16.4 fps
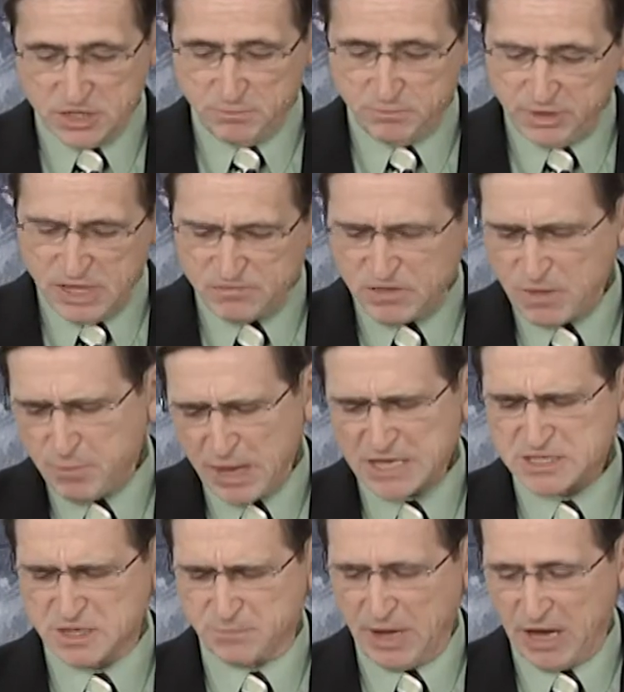Believe the
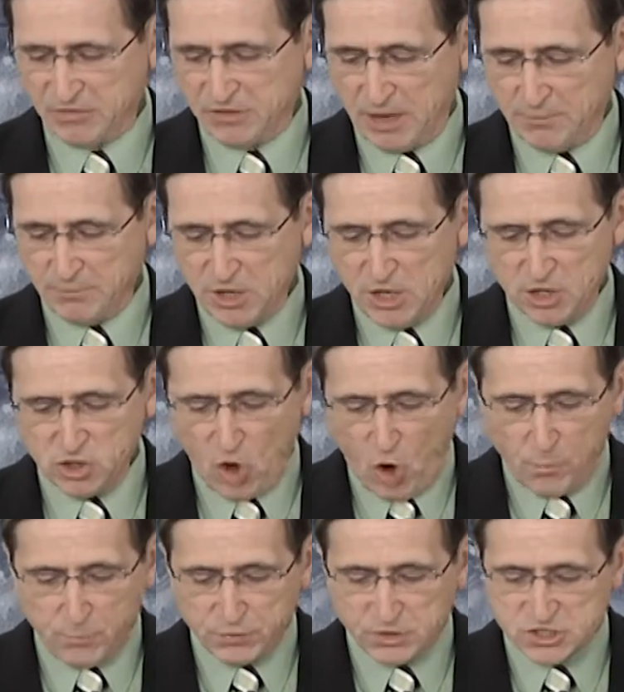best about them.
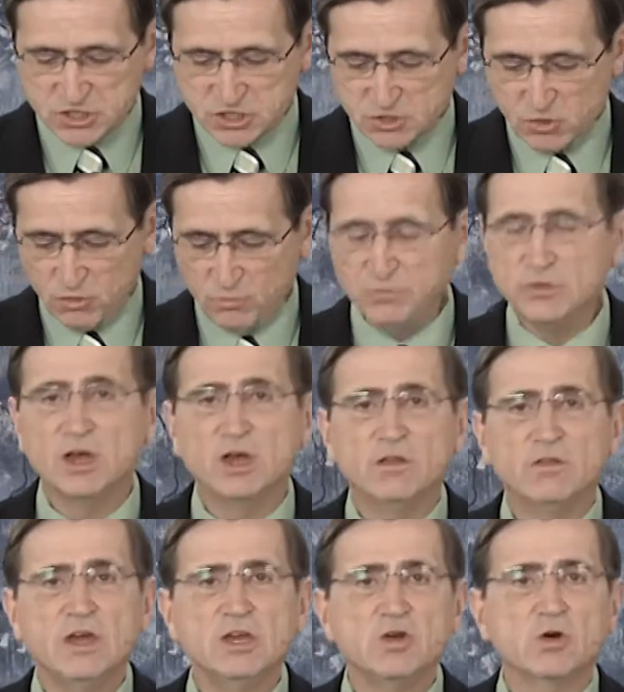Don't presume
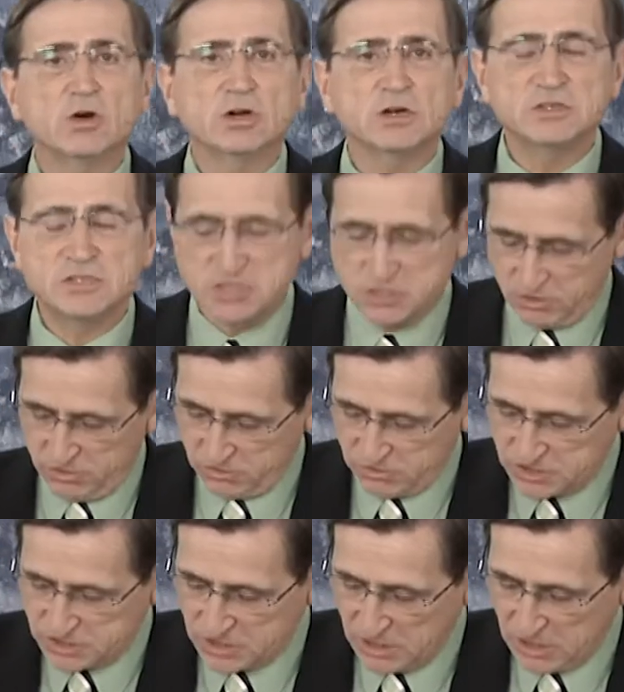that your
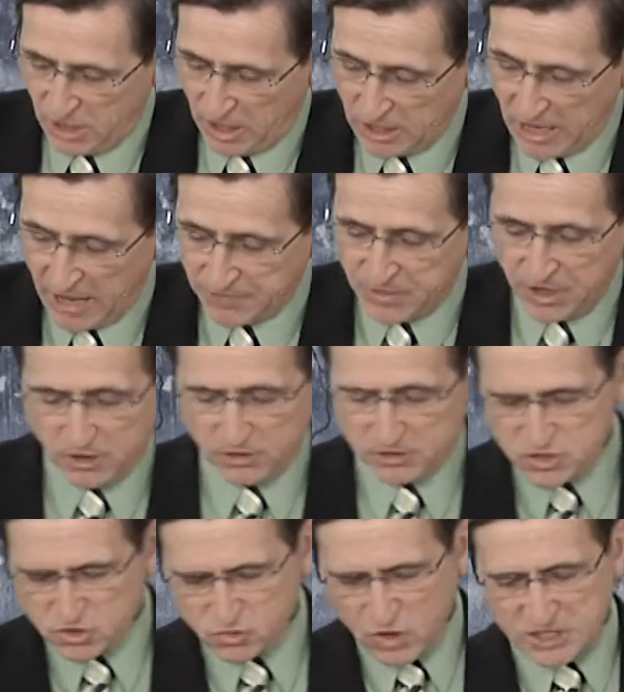concerns are not
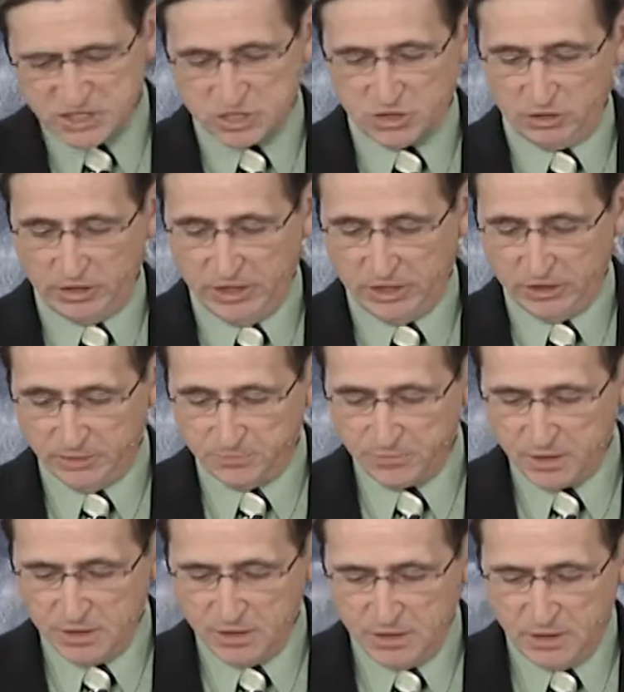theirs. Trust your leader.
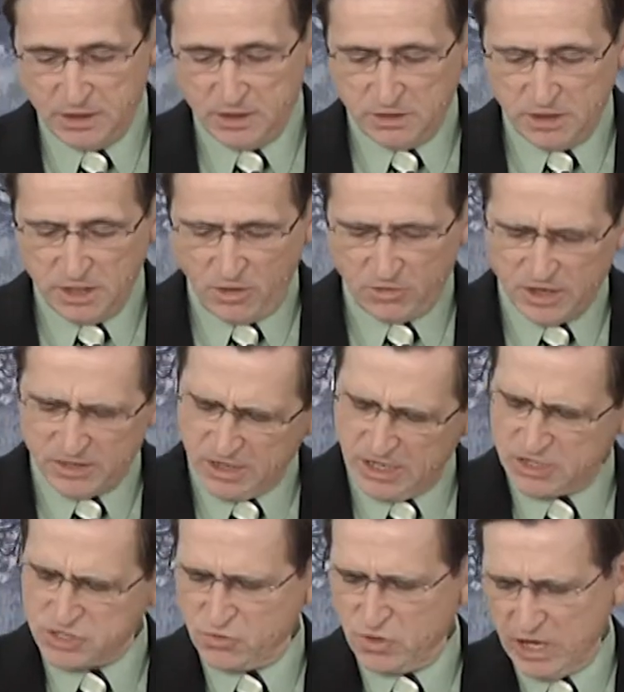
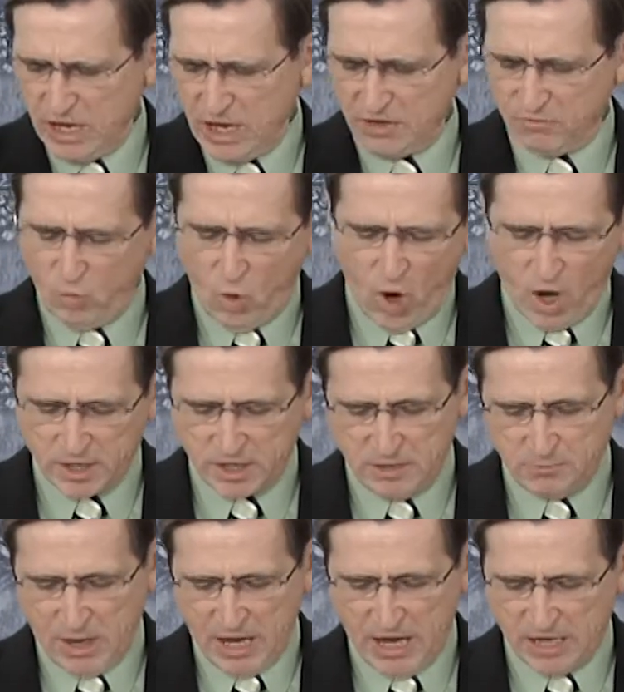The issue again of
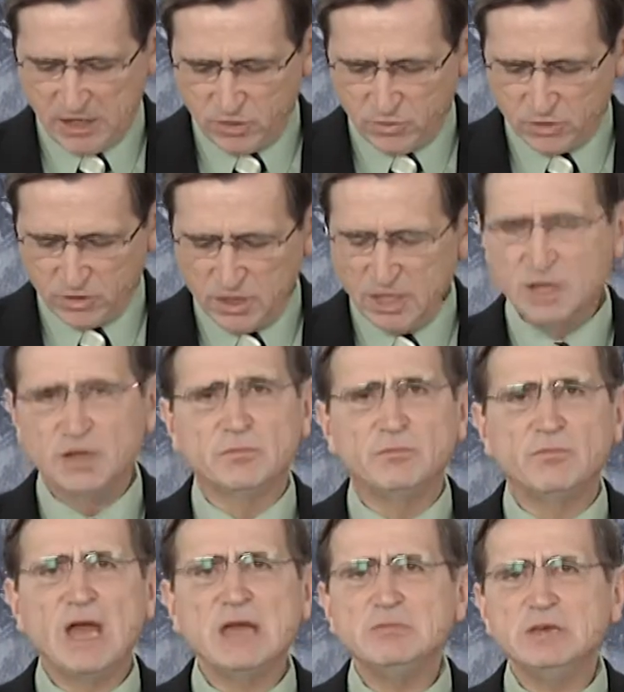walking by you, or
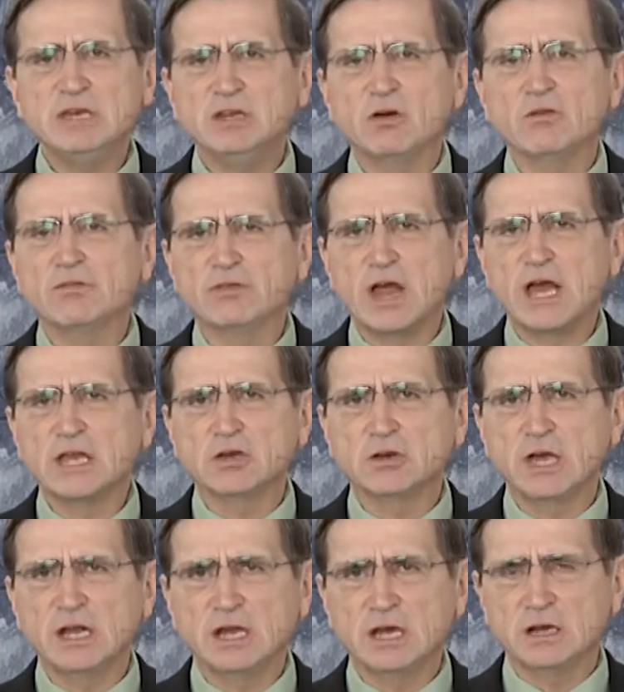maybe you don't feel like you're
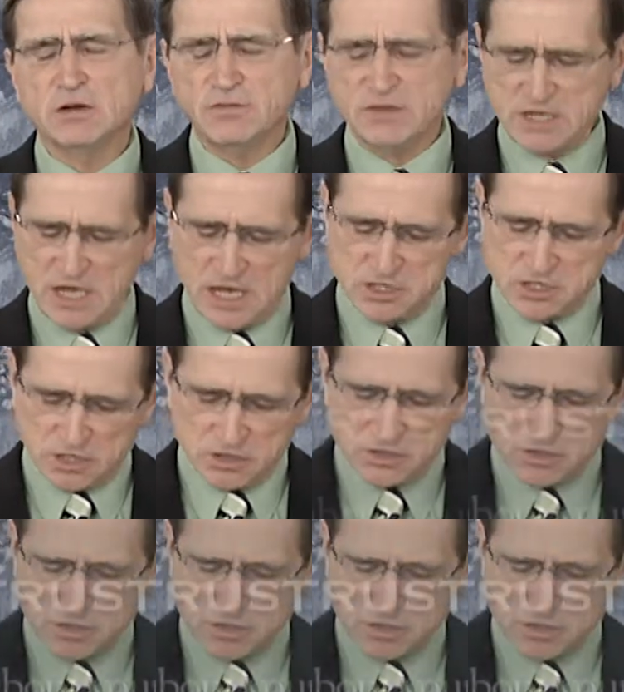getting enough attention.